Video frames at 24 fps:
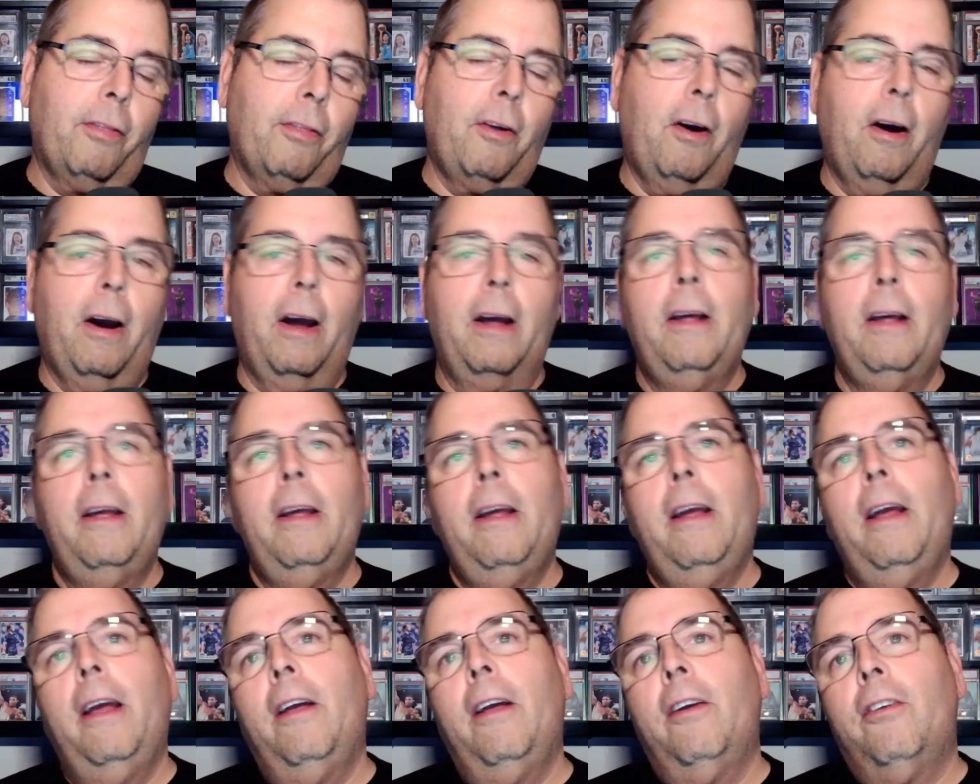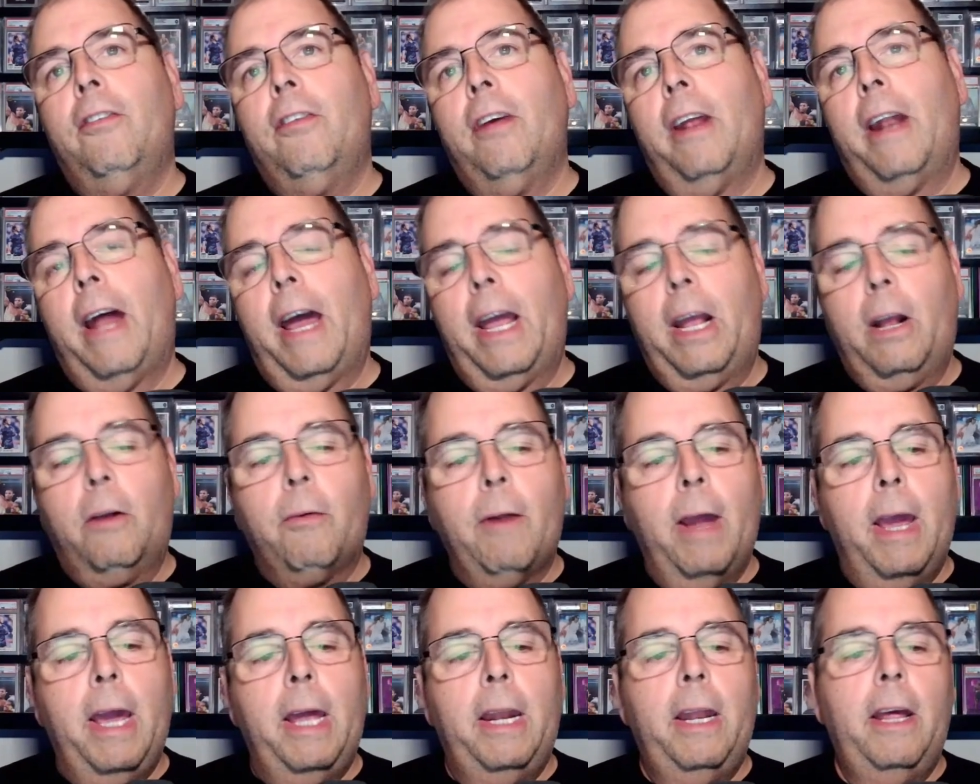thought, should I
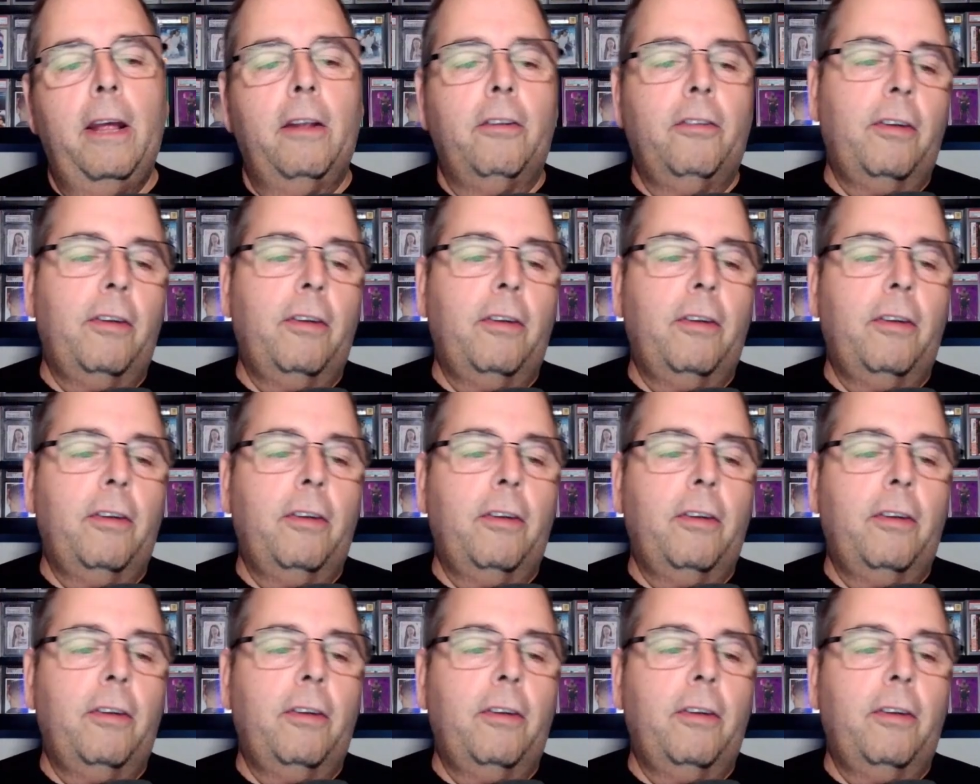grade it?